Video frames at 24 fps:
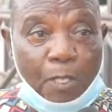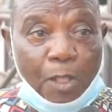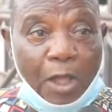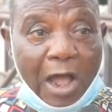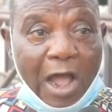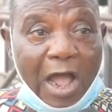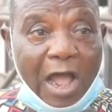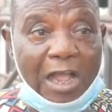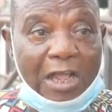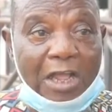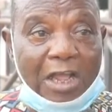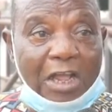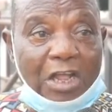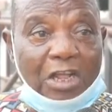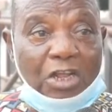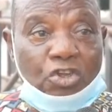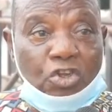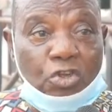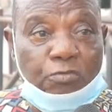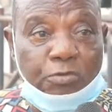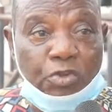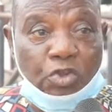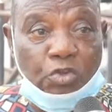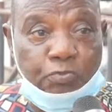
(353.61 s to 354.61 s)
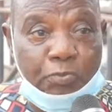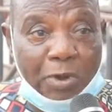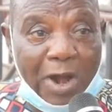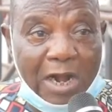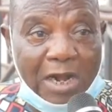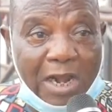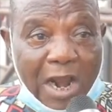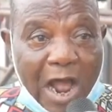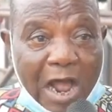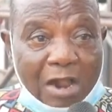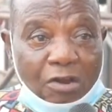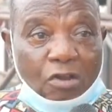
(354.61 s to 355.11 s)
It should be
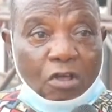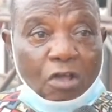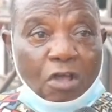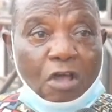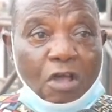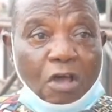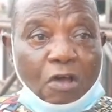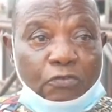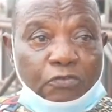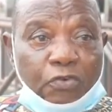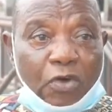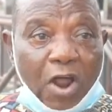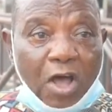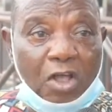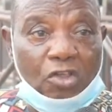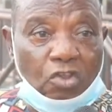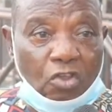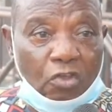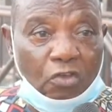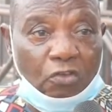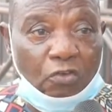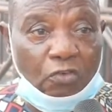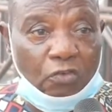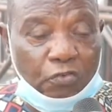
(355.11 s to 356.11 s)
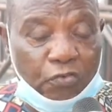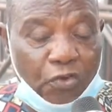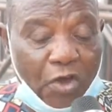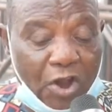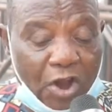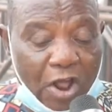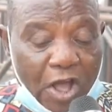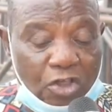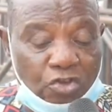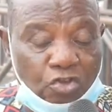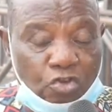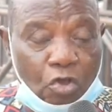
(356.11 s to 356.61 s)
spread out
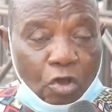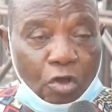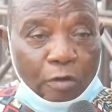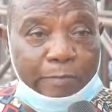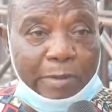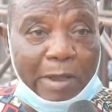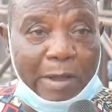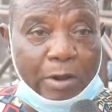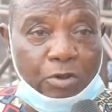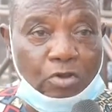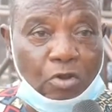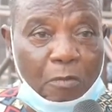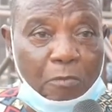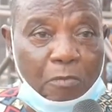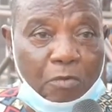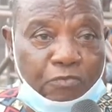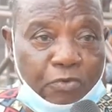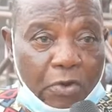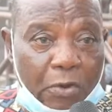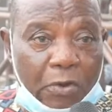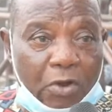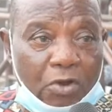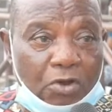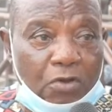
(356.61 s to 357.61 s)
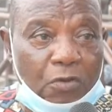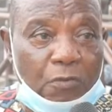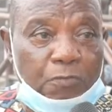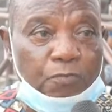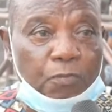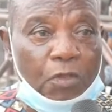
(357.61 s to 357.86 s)
for us to be able to move forward,